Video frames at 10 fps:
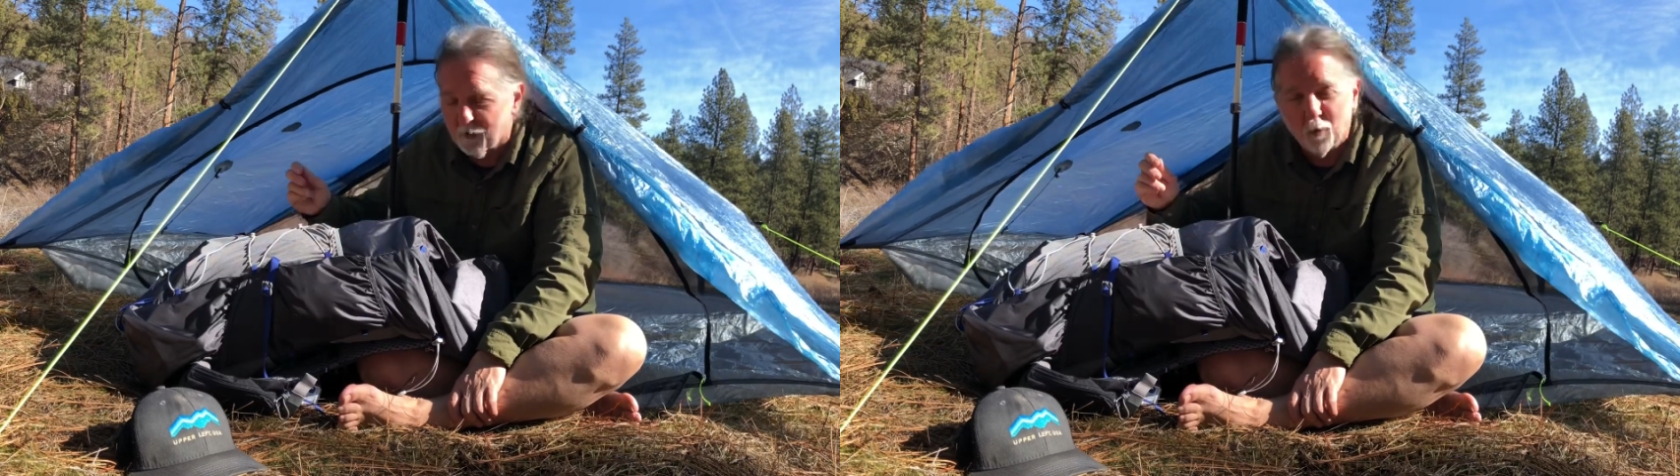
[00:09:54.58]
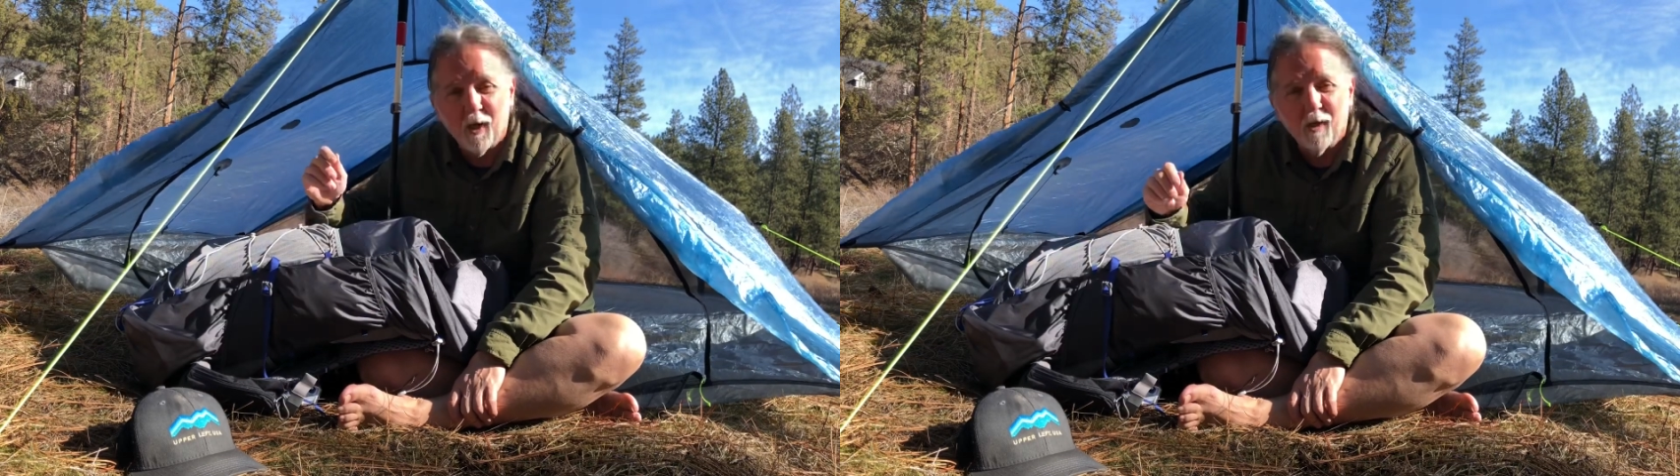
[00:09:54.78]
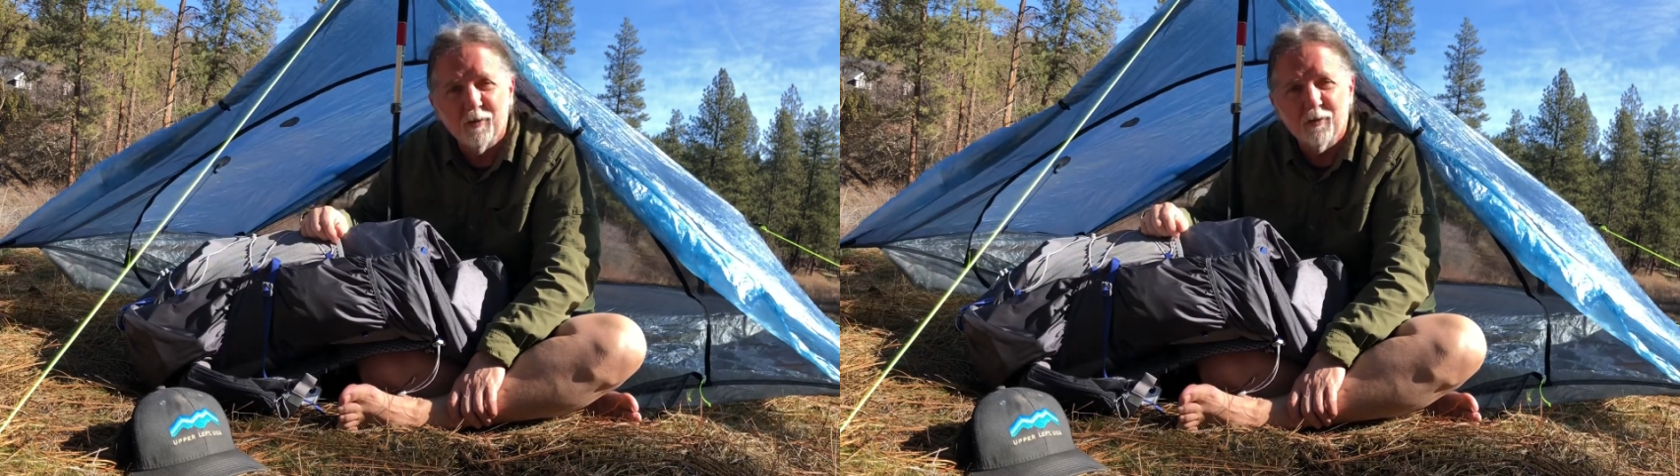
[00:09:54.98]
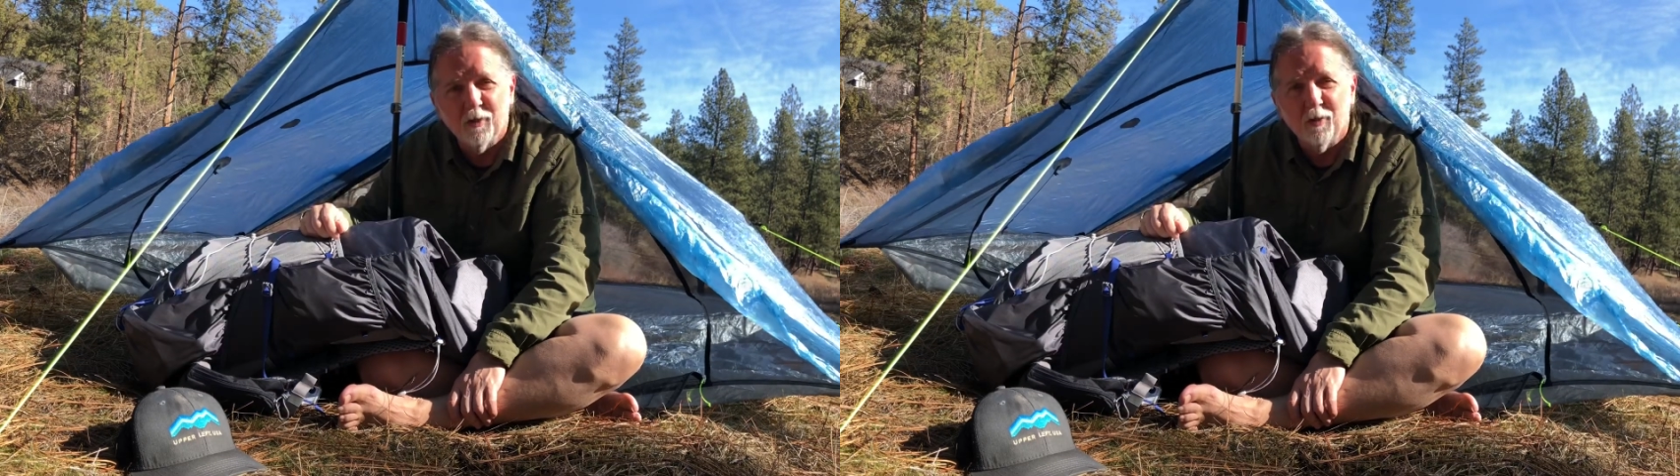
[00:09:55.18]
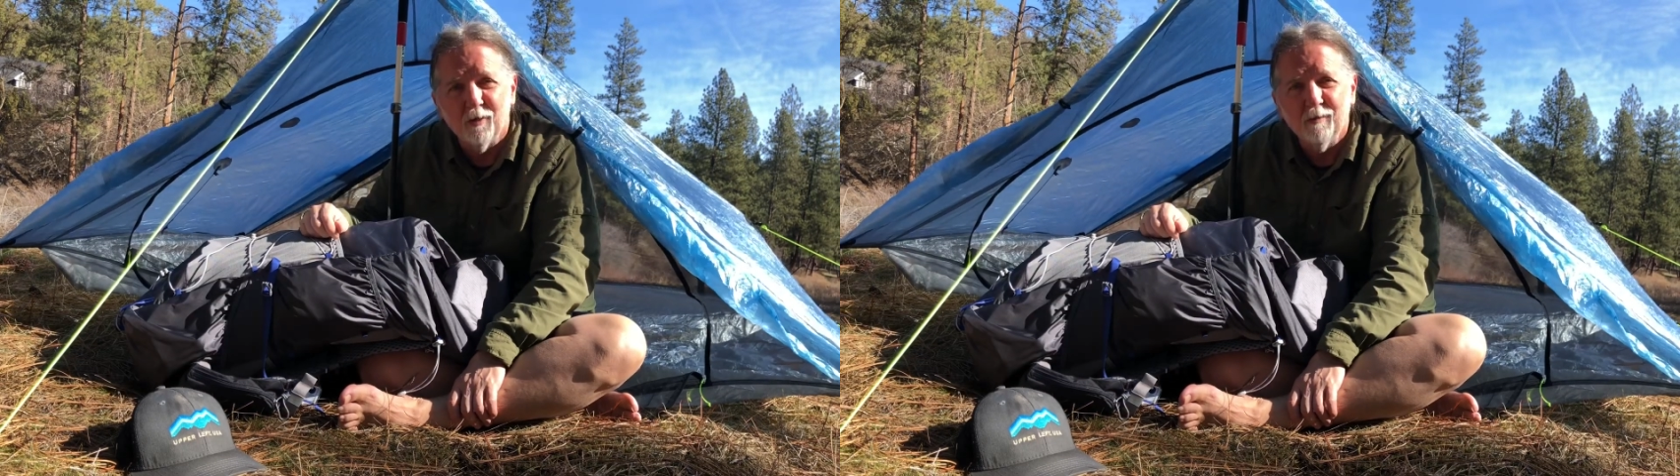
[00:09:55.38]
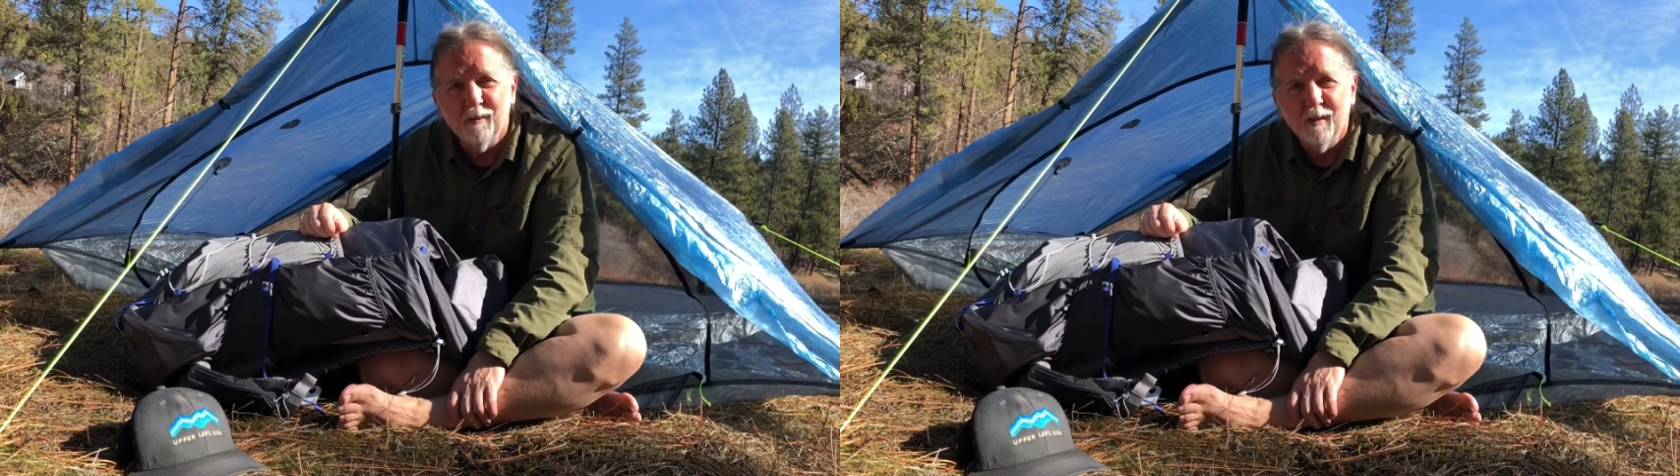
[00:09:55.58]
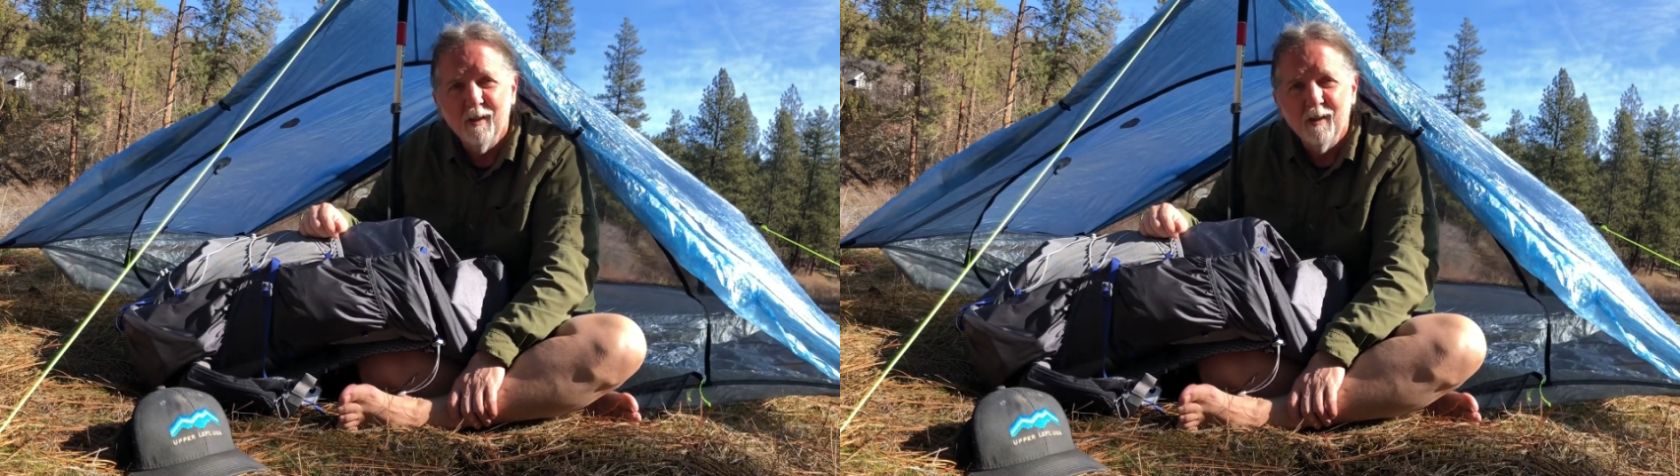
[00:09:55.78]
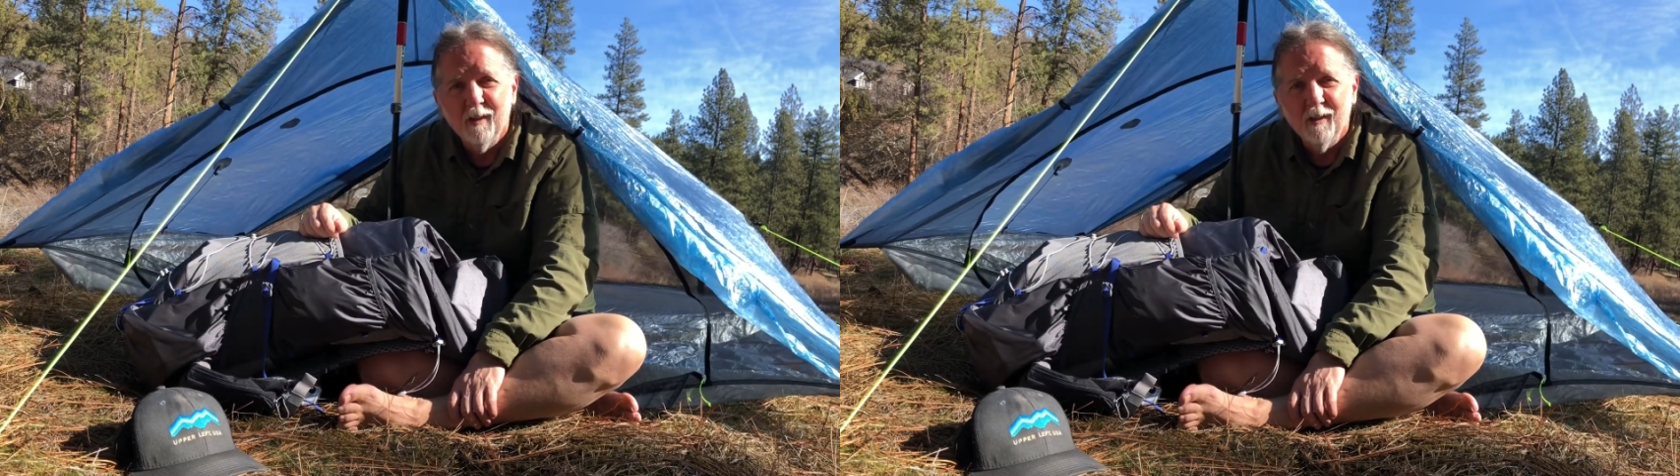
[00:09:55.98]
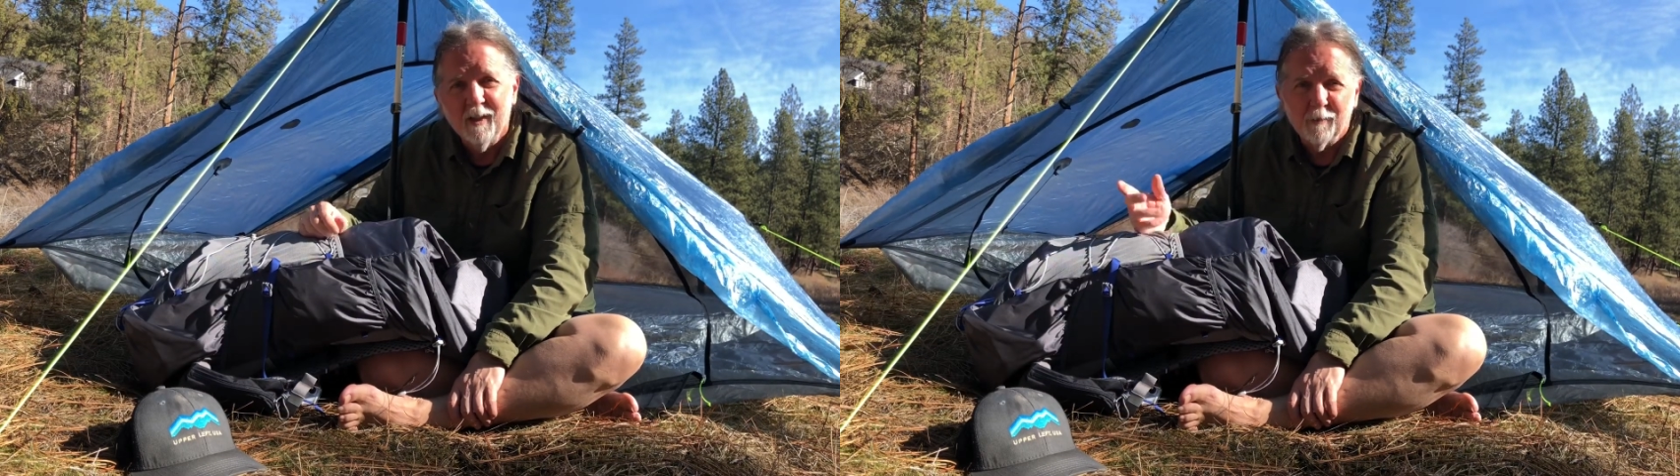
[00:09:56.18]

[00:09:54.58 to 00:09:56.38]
well, so that's